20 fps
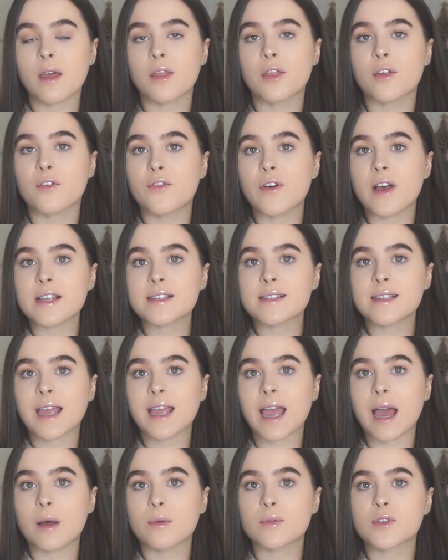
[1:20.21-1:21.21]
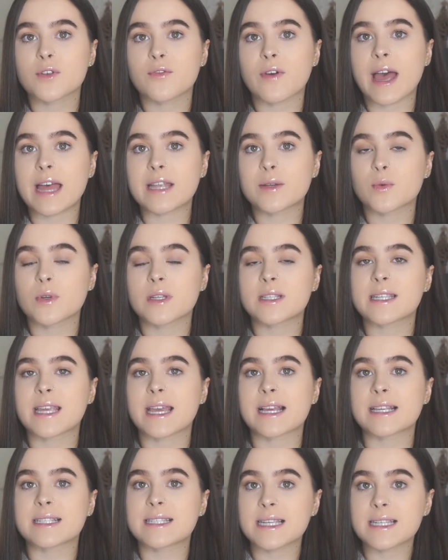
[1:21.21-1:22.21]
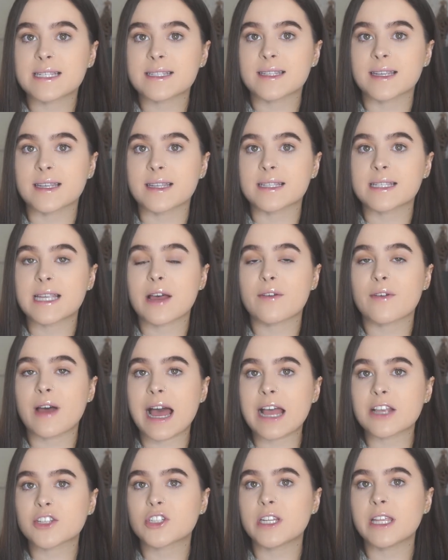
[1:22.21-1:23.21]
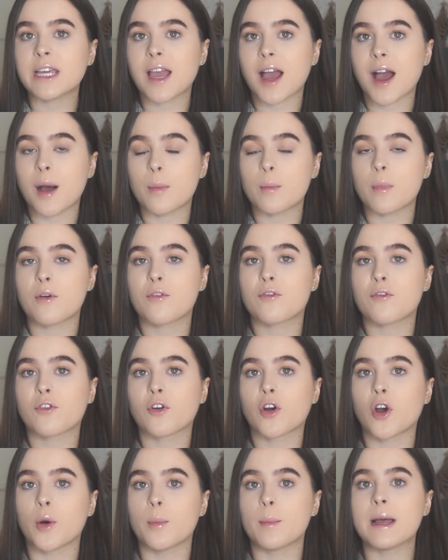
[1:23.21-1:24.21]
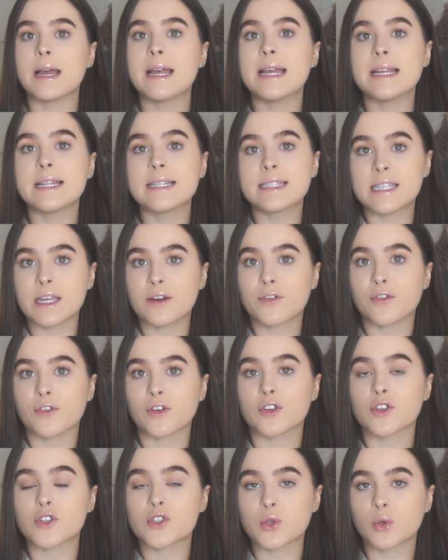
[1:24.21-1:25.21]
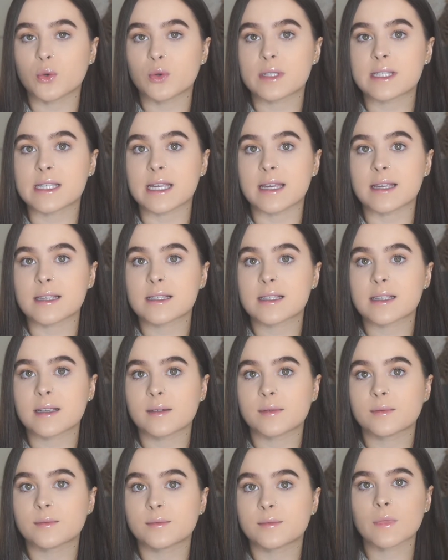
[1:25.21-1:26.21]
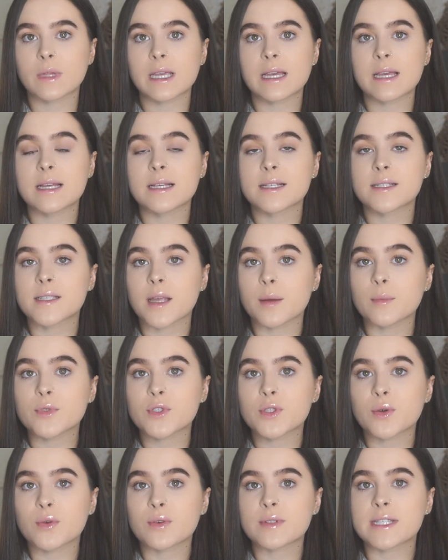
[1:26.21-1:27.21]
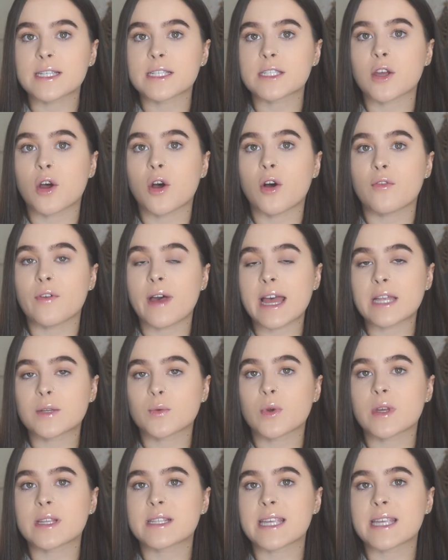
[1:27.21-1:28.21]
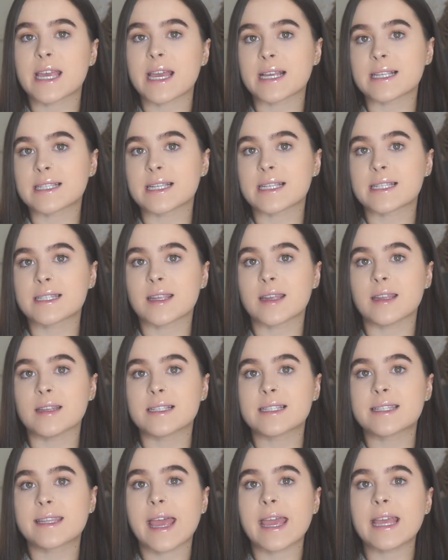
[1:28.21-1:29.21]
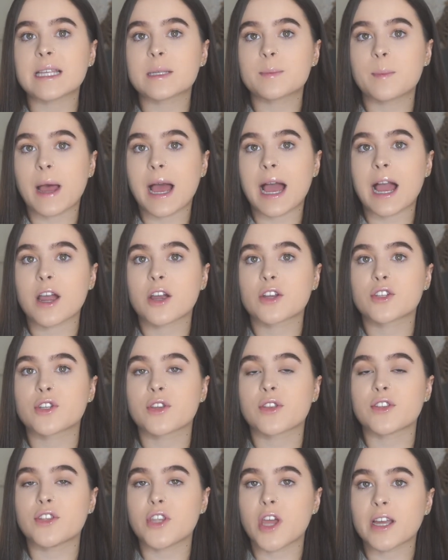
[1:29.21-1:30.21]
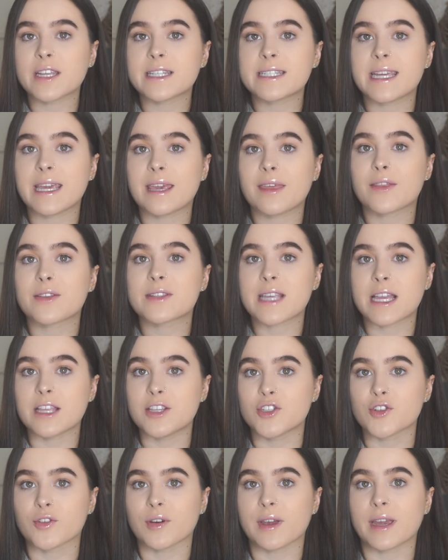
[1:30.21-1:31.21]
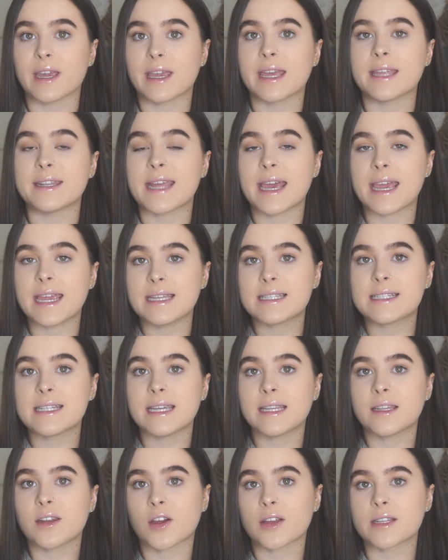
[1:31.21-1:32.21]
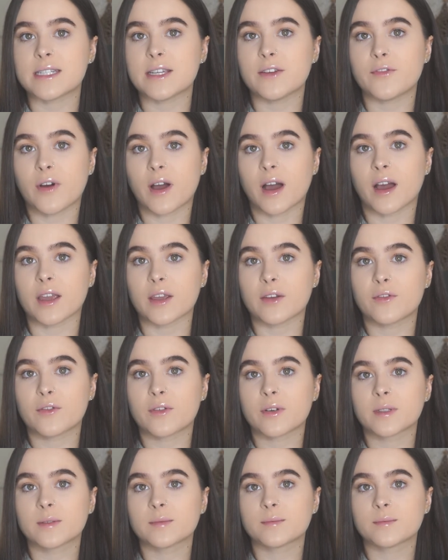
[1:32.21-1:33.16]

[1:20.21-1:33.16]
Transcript: The first accounts of Edward's existence have actually come from different sources. Some sources of Edward's existence dates back to the 19th century in 1895.